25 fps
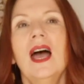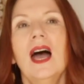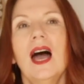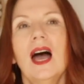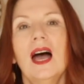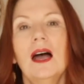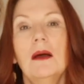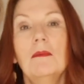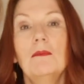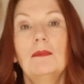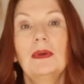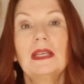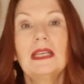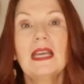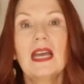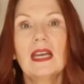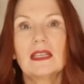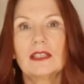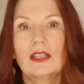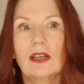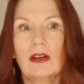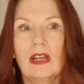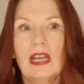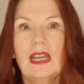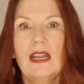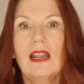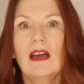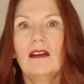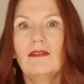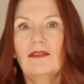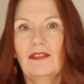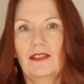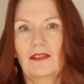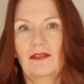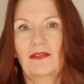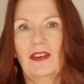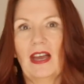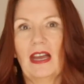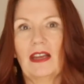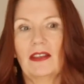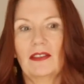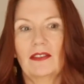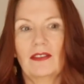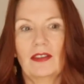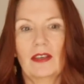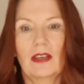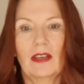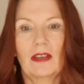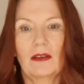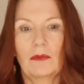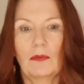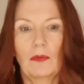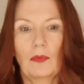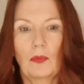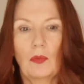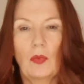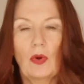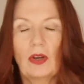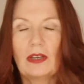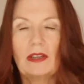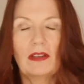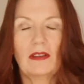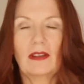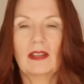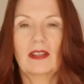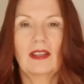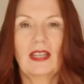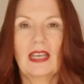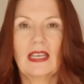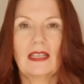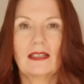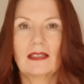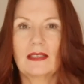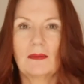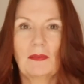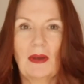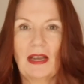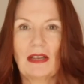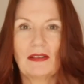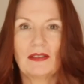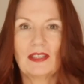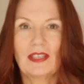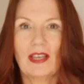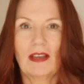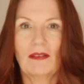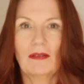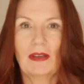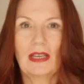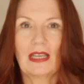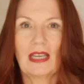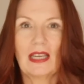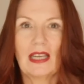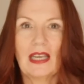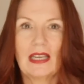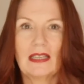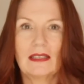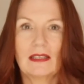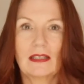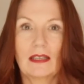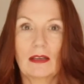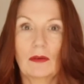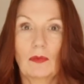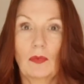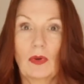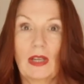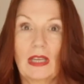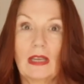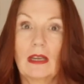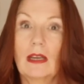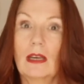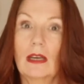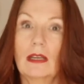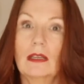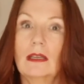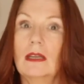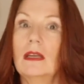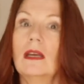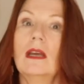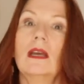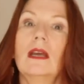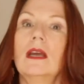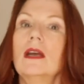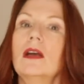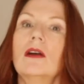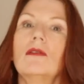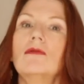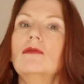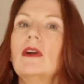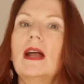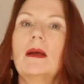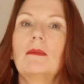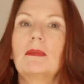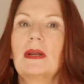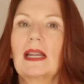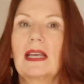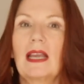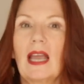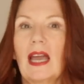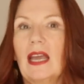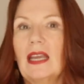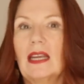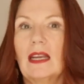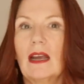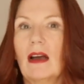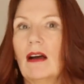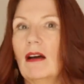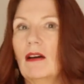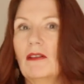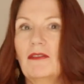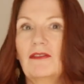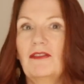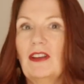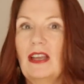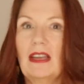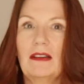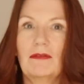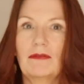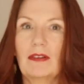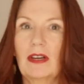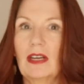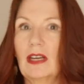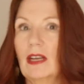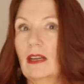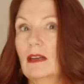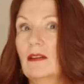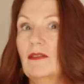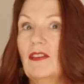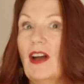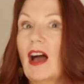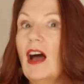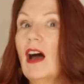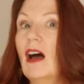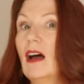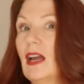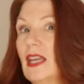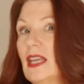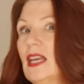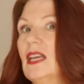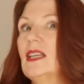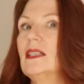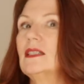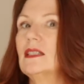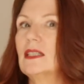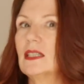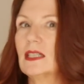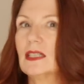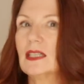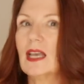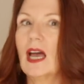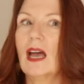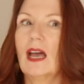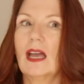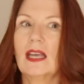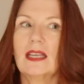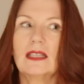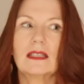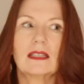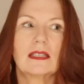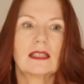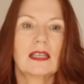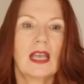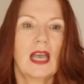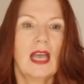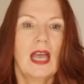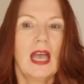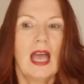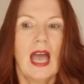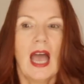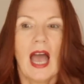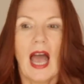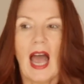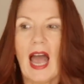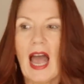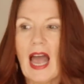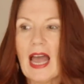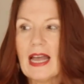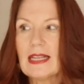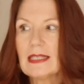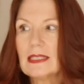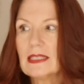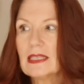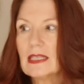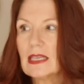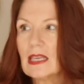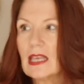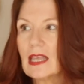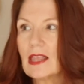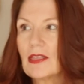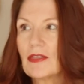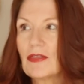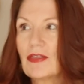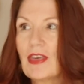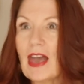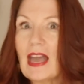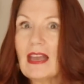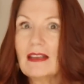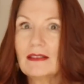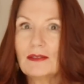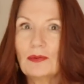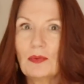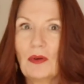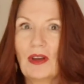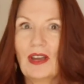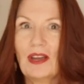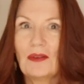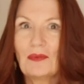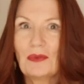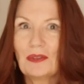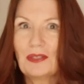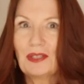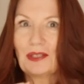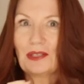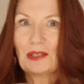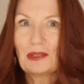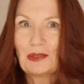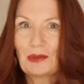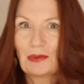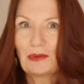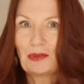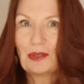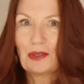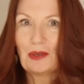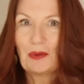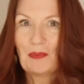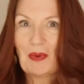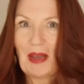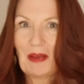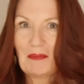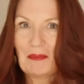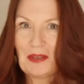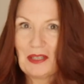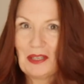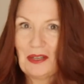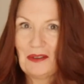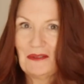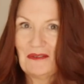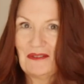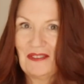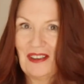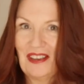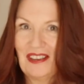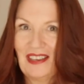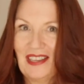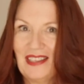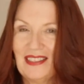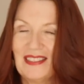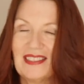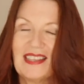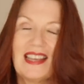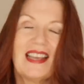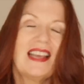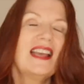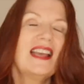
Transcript: So I love the fact that one of the things about sewing is that we can replicate our favourite kind of high-end designs. And that's why I wanted to talk to you about my new find.